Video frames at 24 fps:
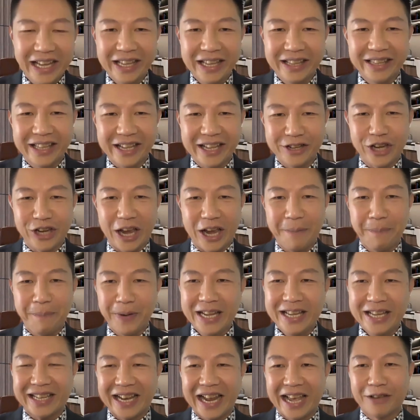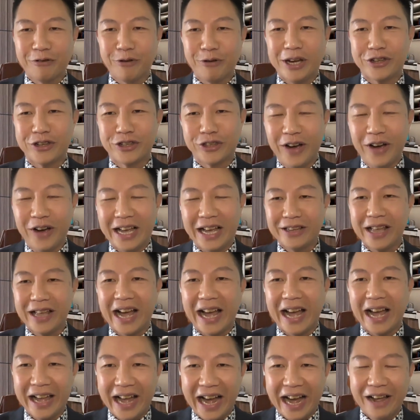the Japanese language. So
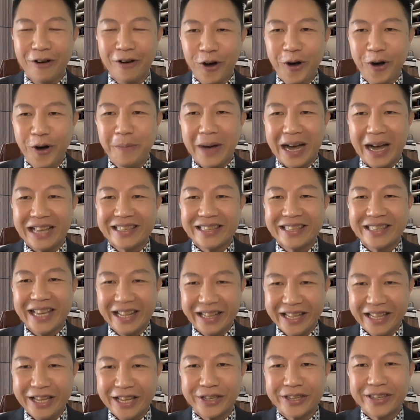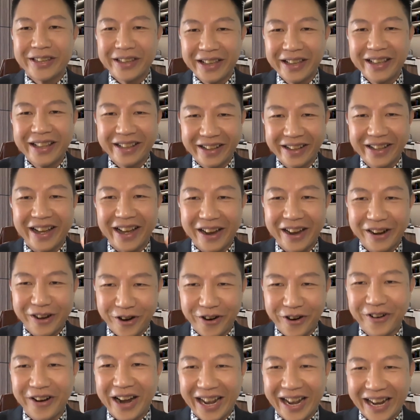I hope I said this
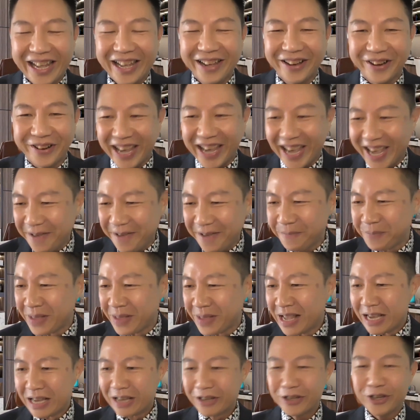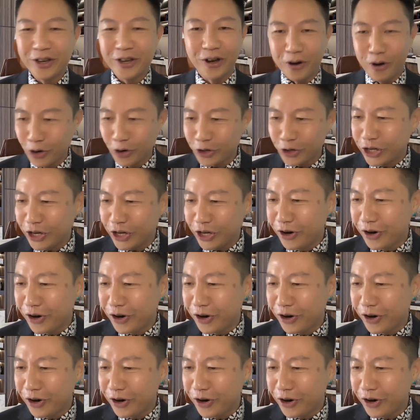correctly, okay? So, Ohshiro